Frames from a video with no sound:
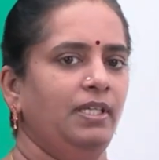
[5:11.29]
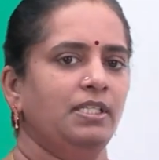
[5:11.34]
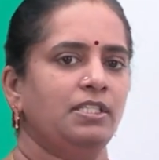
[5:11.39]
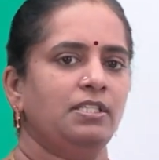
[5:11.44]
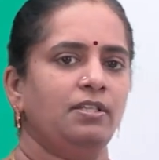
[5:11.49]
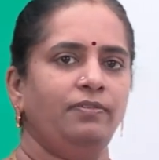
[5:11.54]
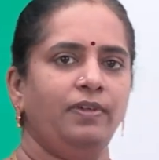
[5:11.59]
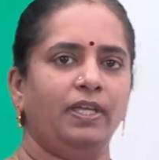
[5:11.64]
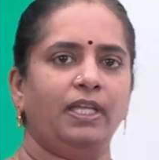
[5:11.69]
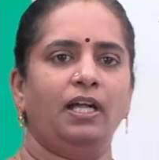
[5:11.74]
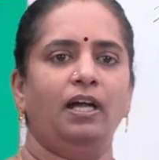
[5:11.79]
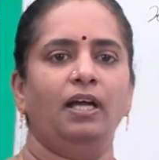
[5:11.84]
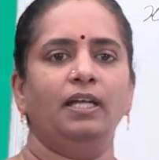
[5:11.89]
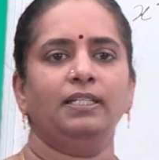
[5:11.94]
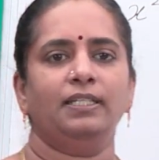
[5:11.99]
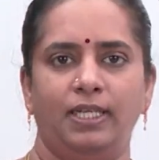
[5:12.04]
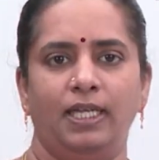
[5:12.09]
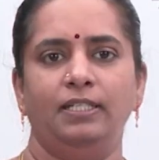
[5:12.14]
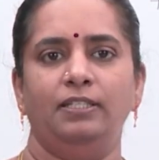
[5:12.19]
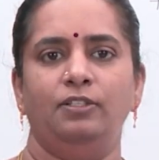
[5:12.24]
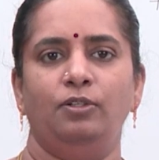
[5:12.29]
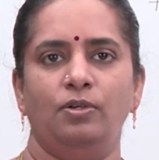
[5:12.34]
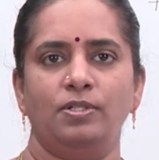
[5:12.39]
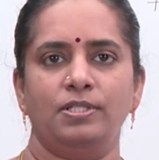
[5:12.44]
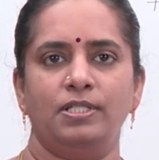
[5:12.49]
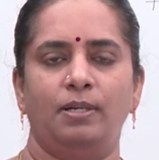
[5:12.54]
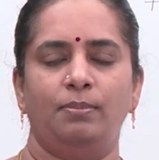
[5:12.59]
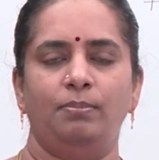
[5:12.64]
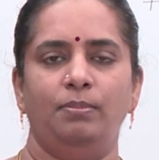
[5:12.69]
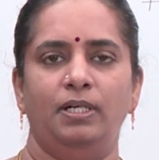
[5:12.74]
So, we can't get
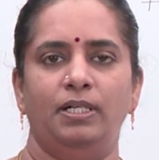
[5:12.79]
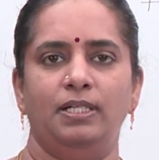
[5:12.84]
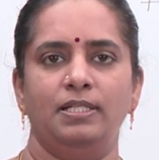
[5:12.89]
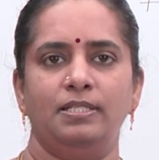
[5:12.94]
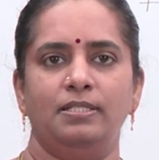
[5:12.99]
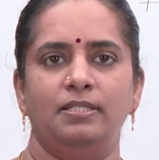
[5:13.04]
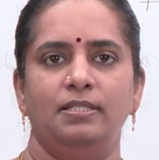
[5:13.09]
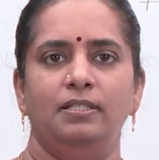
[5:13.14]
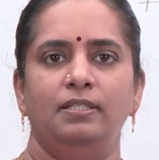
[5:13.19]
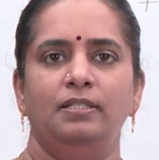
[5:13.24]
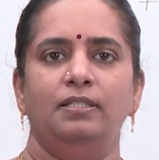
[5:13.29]
those numbers